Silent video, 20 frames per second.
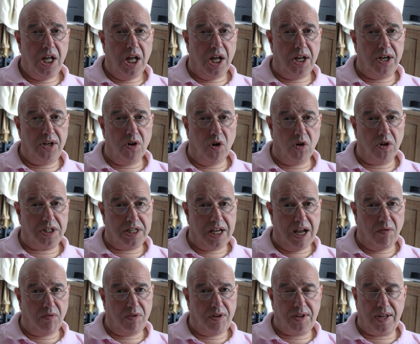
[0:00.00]
and knocked
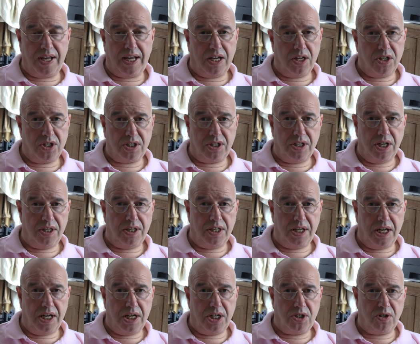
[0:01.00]
down things that
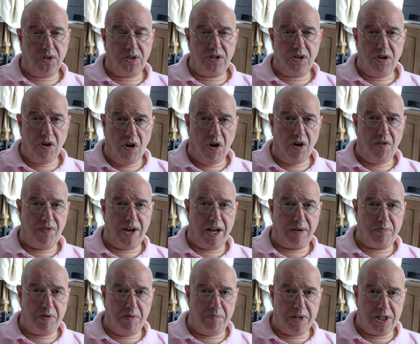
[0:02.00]
they should not have
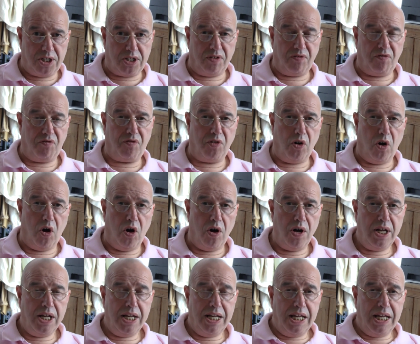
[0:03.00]
had permission for.